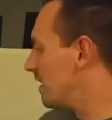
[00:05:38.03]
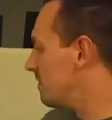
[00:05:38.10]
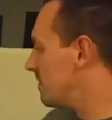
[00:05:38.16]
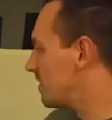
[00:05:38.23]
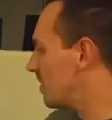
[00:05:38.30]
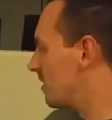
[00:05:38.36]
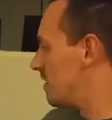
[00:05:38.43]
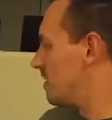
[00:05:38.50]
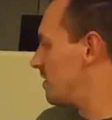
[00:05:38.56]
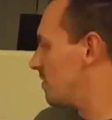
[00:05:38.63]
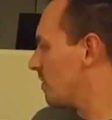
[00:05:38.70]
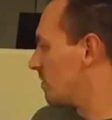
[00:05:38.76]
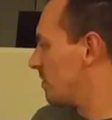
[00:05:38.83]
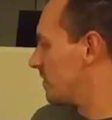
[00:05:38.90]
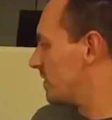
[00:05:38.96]
You go to the
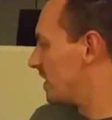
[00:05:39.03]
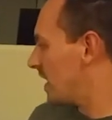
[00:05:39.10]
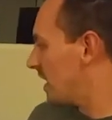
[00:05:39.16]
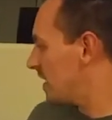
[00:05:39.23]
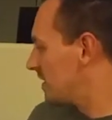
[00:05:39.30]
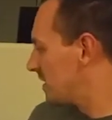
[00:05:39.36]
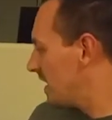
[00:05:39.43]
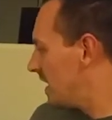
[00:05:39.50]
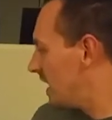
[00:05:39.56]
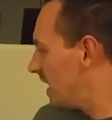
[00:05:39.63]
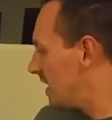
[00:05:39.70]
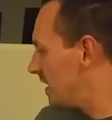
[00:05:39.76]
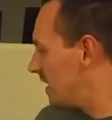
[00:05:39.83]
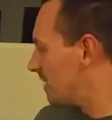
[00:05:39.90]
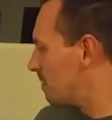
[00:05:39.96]
normal size.
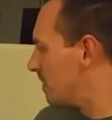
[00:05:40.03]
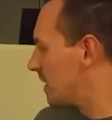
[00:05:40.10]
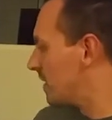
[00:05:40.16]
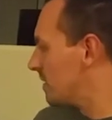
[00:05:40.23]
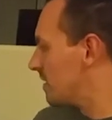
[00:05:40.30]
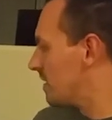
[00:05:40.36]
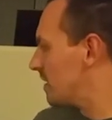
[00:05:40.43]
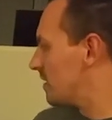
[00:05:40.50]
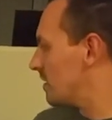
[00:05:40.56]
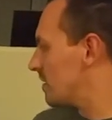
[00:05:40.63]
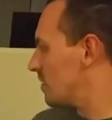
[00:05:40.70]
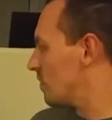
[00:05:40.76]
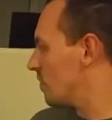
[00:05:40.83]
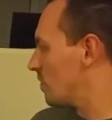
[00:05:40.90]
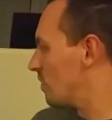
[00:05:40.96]
Anything bigger than
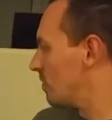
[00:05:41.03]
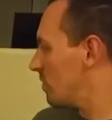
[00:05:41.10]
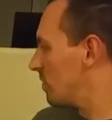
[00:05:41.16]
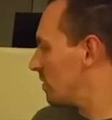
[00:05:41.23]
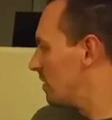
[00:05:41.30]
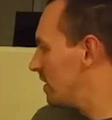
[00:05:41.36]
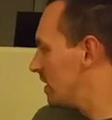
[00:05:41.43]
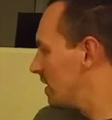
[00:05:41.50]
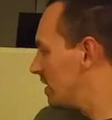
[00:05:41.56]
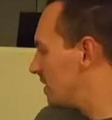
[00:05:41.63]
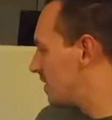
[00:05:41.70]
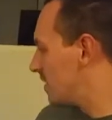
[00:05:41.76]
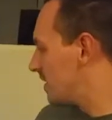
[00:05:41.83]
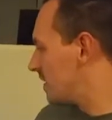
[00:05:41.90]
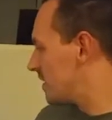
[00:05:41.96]
your normal, you
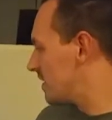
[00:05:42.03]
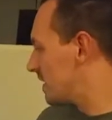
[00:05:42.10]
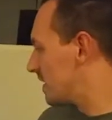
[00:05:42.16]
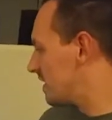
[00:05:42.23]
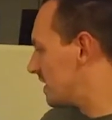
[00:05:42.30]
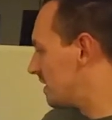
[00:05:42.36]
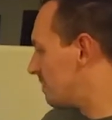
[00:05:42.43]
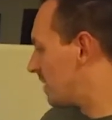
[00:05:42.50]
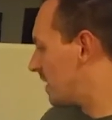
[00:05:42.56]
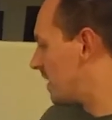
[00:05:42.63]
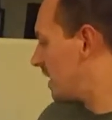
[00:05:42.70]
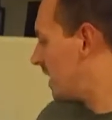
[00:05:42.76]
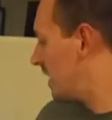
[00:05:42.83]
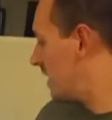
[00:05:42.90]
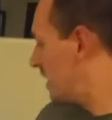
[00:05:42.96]
go to your 16 by 9.